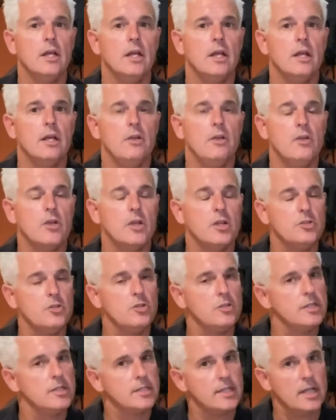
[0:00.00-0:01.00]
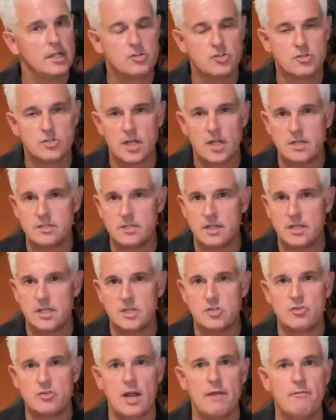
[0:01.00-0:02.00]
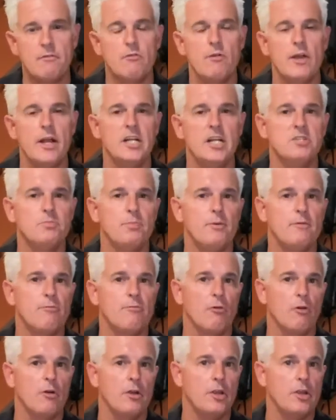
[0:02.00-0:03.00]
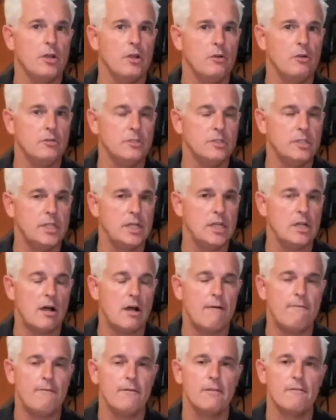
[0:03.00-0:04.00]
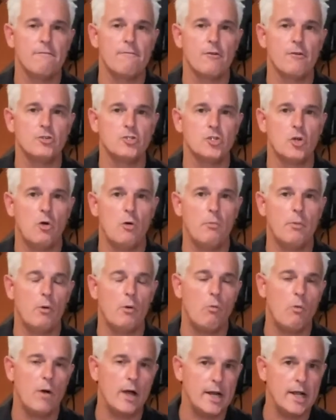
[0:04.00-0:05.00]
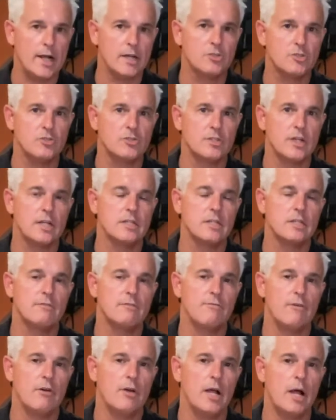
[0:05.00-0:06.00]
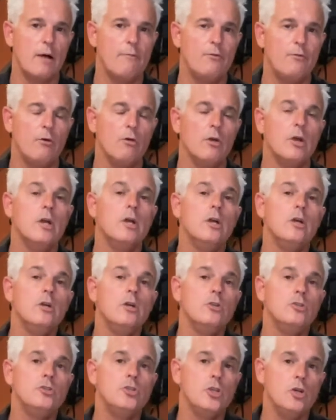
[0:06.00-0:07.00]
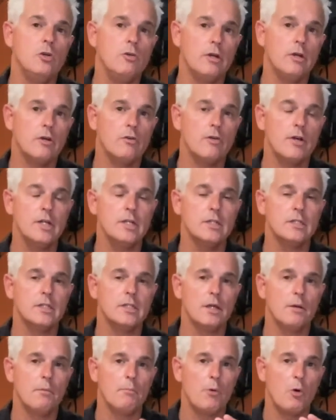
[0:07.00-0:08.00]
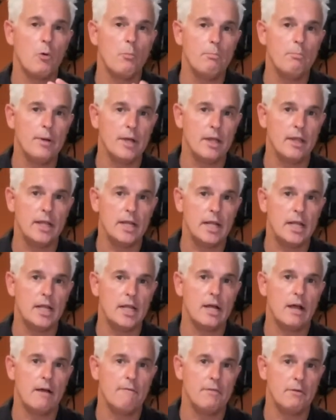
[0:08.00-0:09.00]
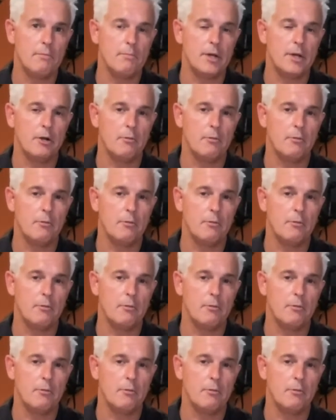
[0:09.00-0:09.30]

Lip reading: You can do this exercise on the driving range before you tee off on the first hole, but one exercise that's very helpful to increase the mobility of the middle